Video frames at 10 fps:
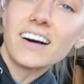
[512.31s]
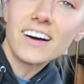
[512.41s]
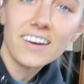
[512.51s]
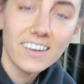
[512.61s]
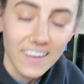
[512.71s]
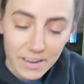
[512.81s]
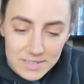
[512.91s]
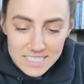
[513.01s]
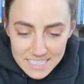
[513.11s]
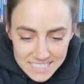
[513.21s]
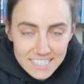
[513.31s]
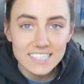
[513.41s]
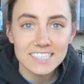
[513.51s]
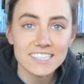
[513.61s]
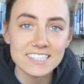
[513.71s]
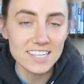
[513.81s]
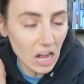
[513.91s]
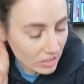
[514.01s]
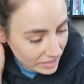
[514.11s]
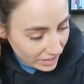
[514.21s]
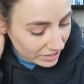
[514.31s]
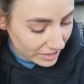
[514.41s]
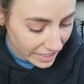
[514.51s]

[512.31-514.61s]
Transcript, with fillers: Oh, I was listening to the song the other